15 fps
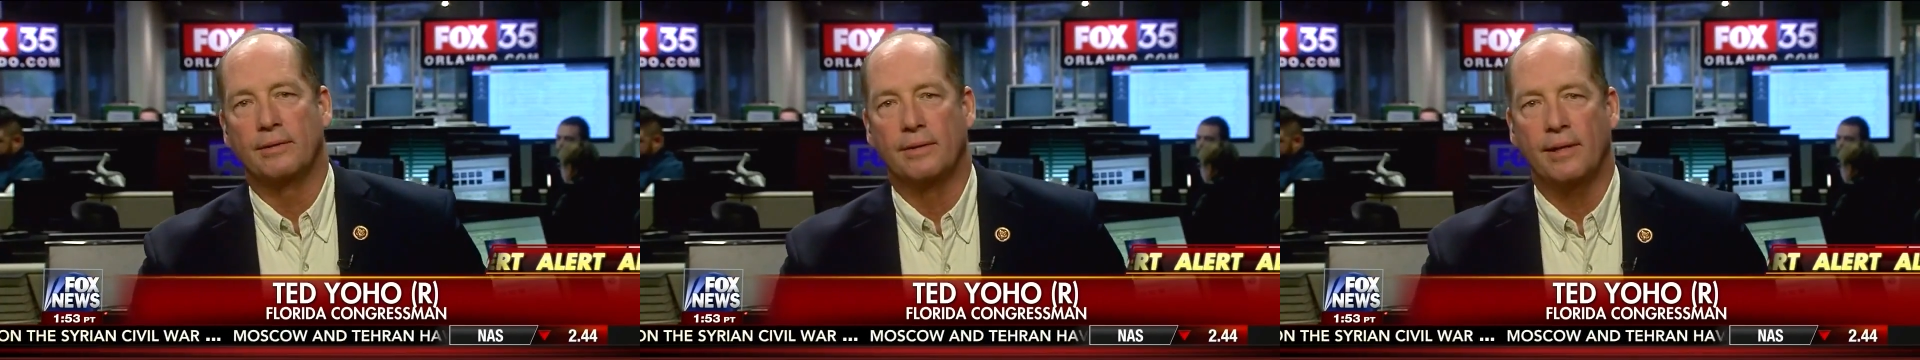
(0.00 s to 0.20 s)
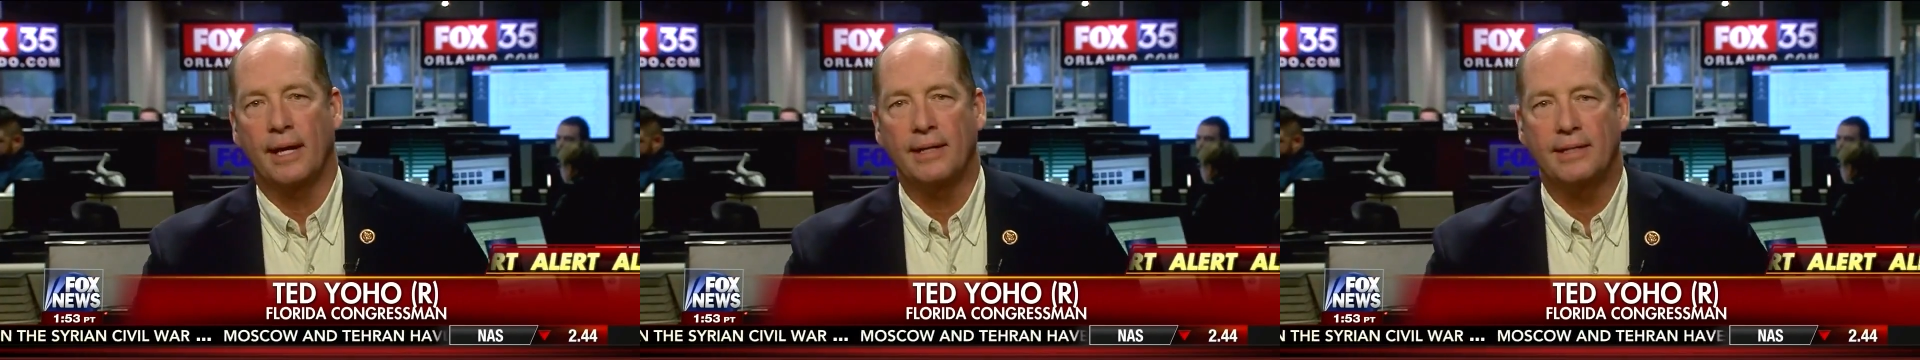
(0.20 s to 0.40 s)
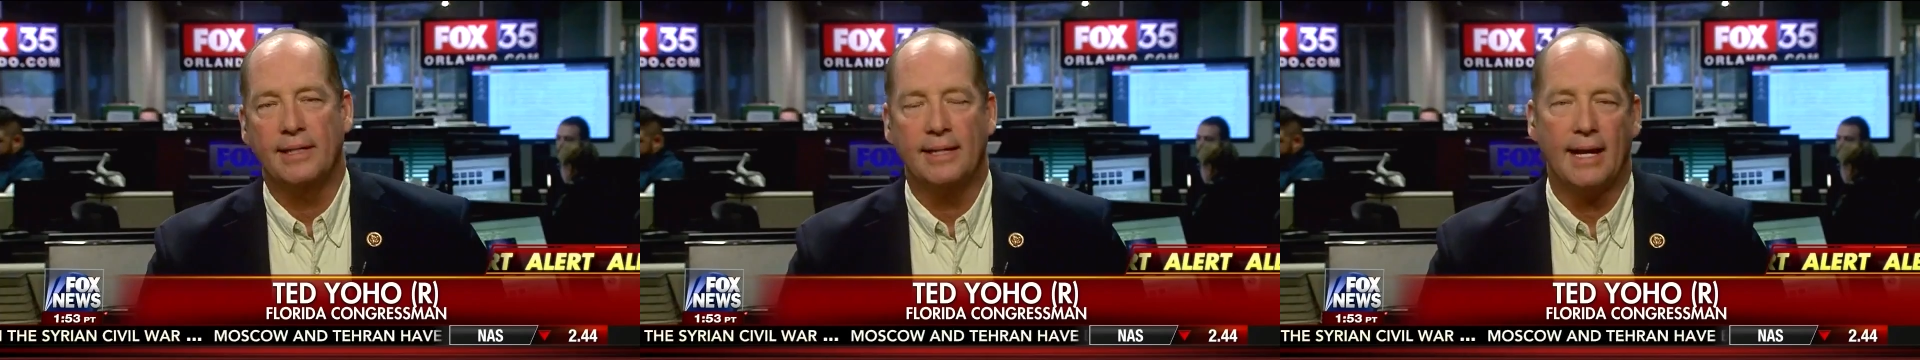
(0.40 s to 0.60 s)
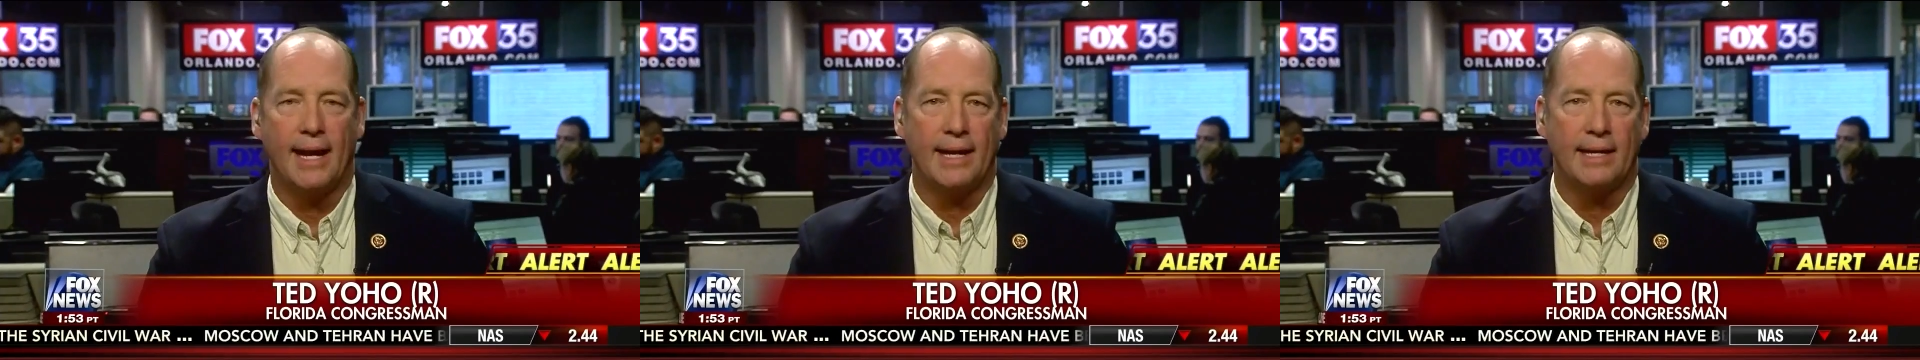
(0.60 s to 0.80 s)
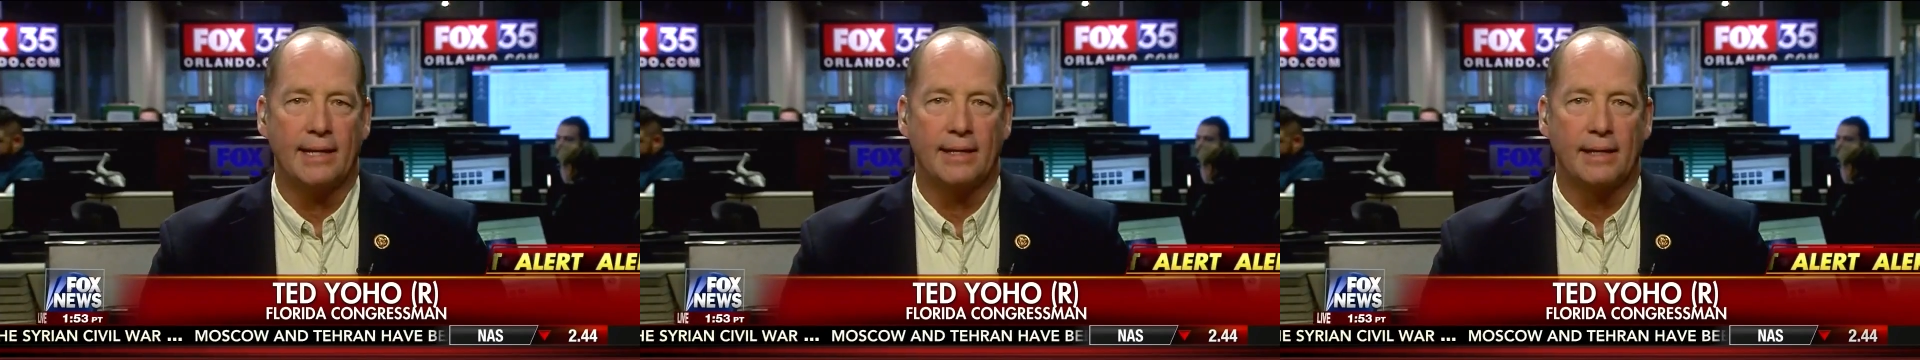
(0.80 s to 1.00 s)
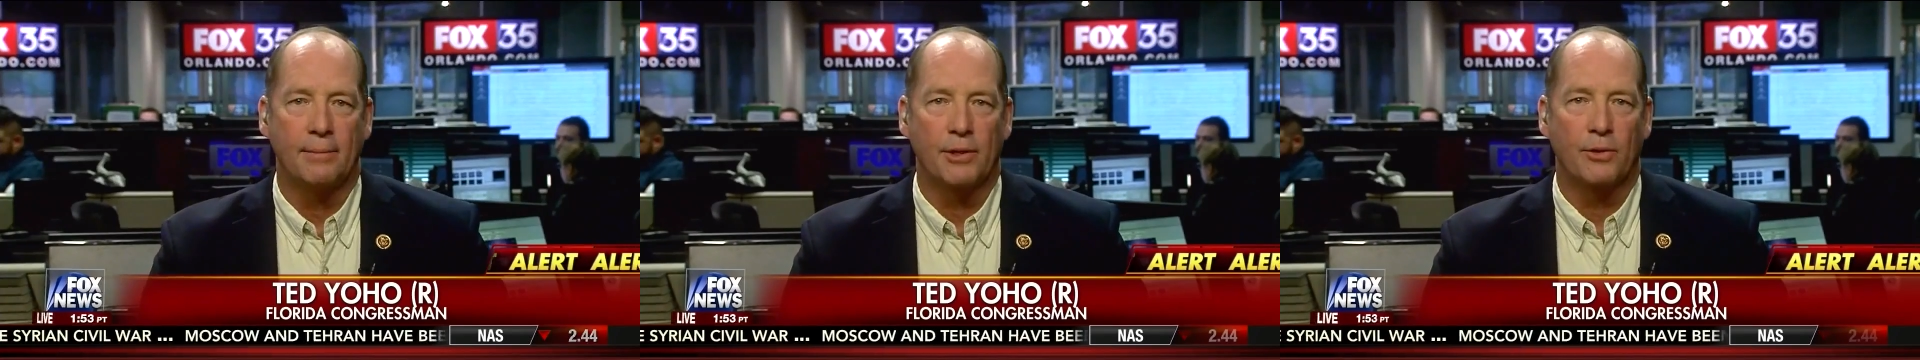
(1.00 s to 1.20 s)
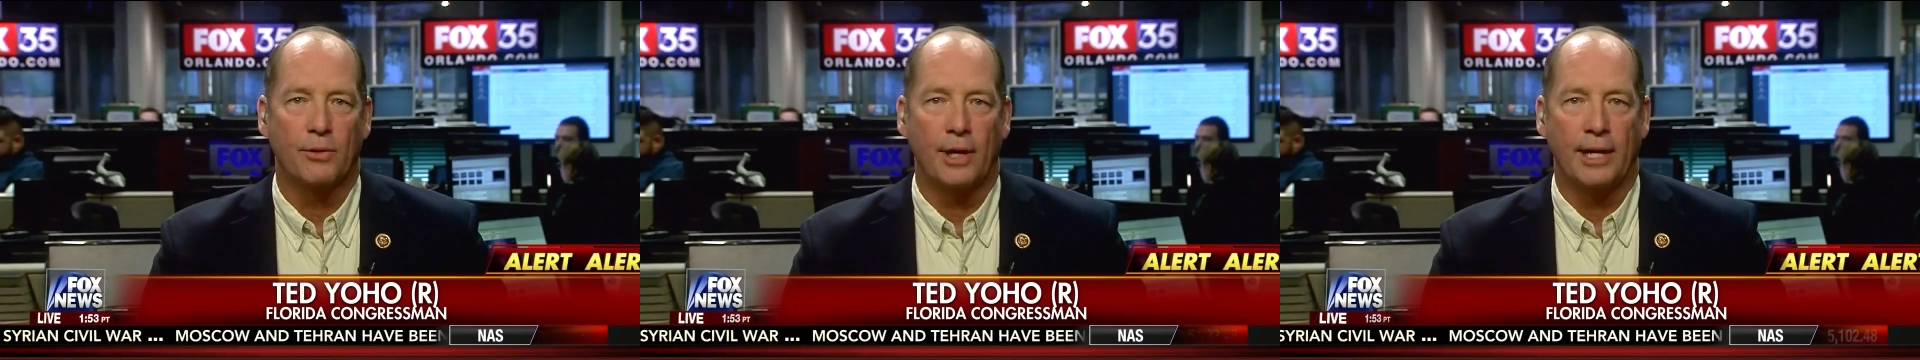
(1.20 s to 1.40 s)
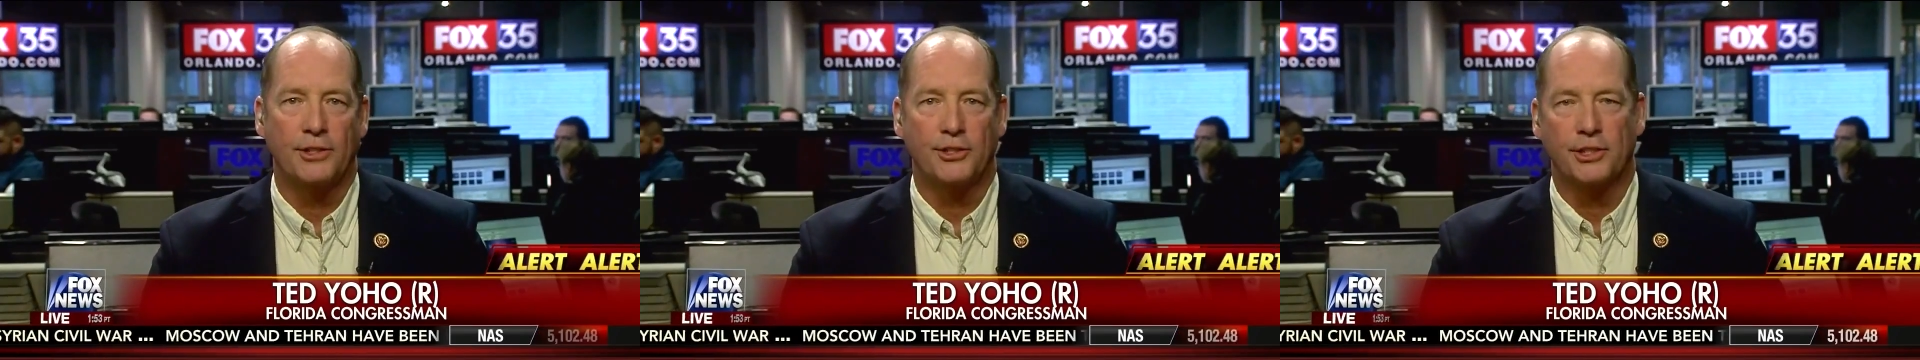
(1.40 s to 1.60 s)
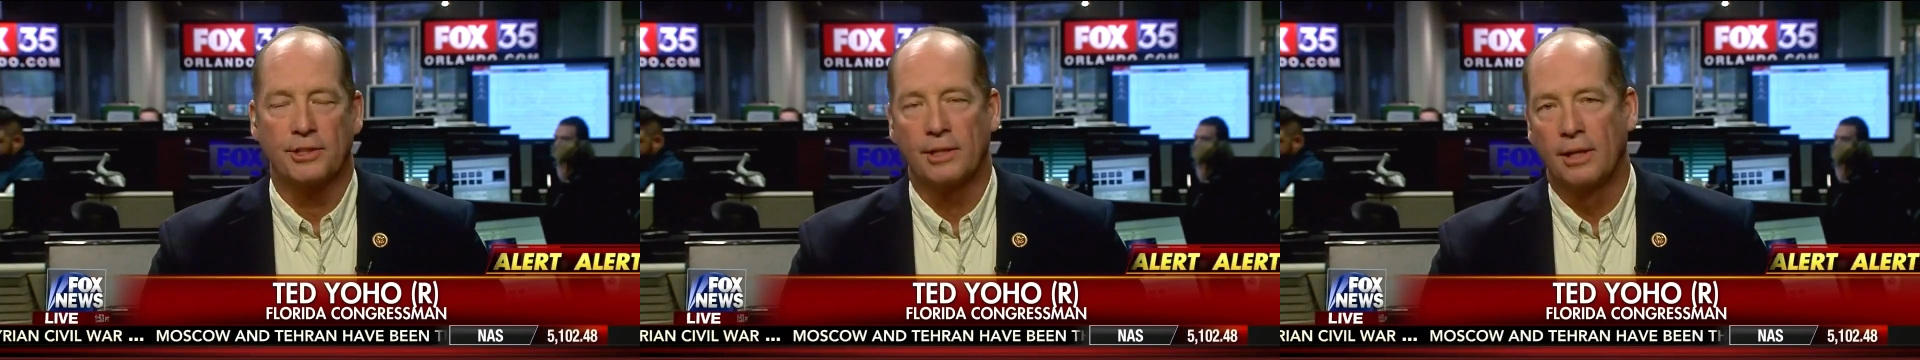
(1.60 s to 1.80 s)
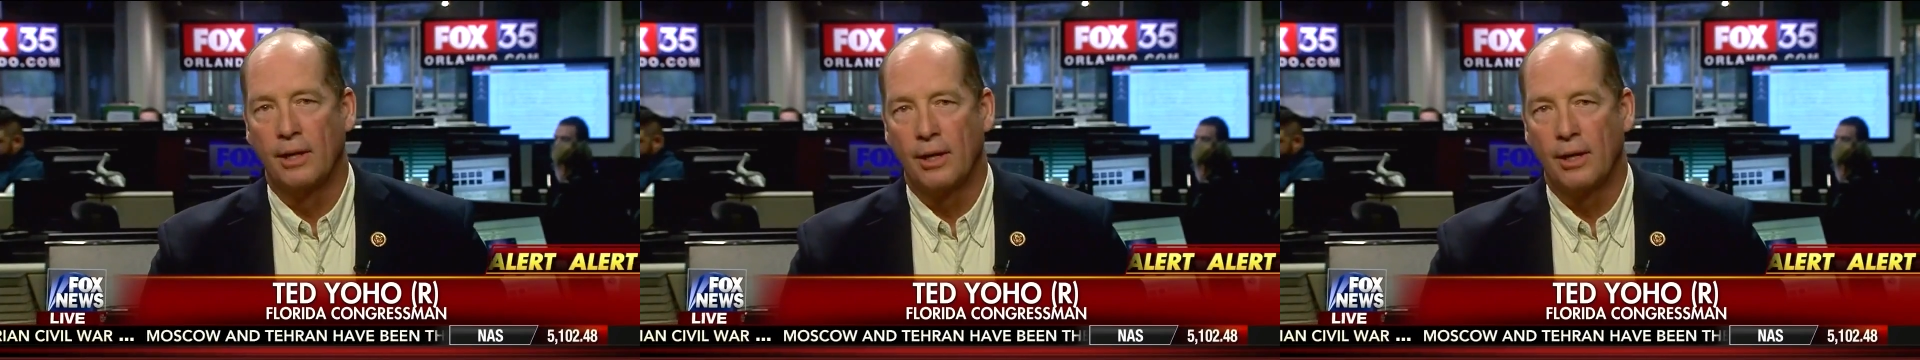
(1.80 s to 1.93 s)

1980 Immigration